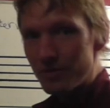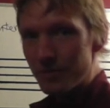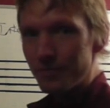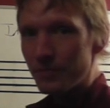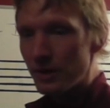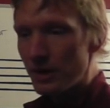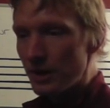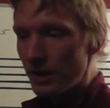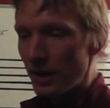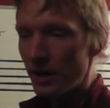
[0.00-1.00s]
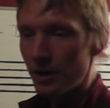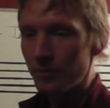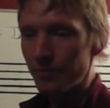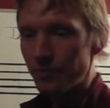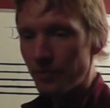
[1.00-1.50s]
of them,
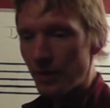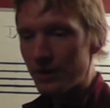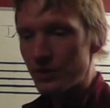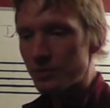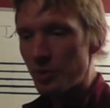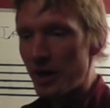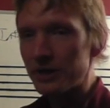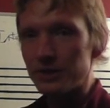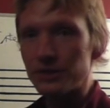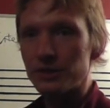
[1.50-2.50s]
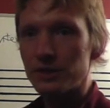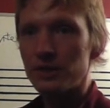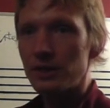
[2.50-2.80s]
and just practice